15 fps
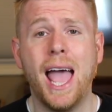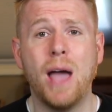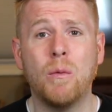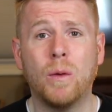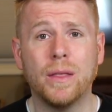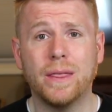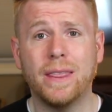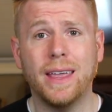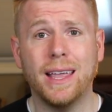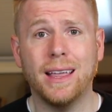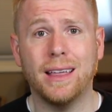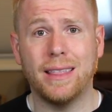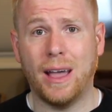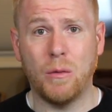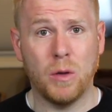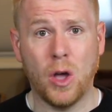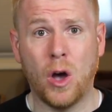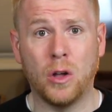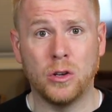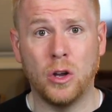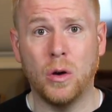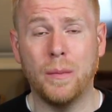And one thing that we
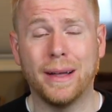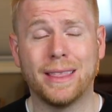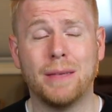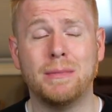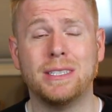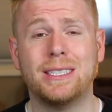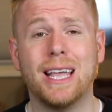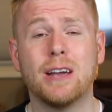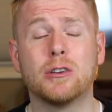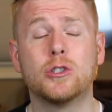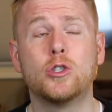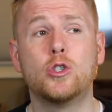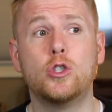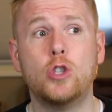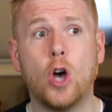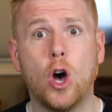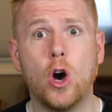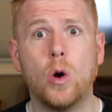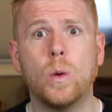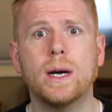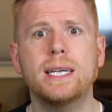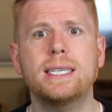all know about them is they are
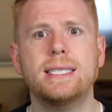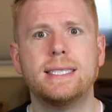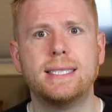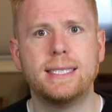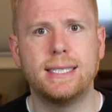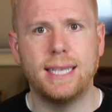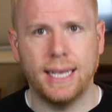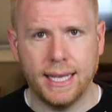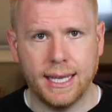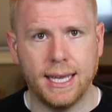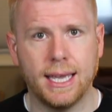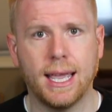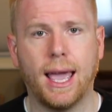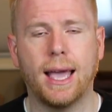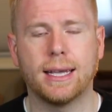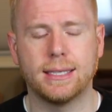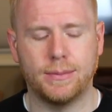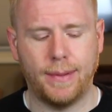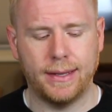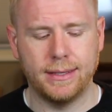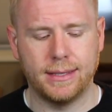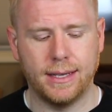so stinking
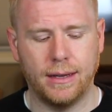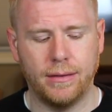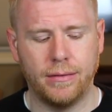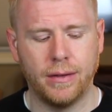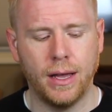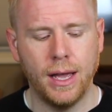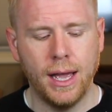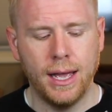expensive.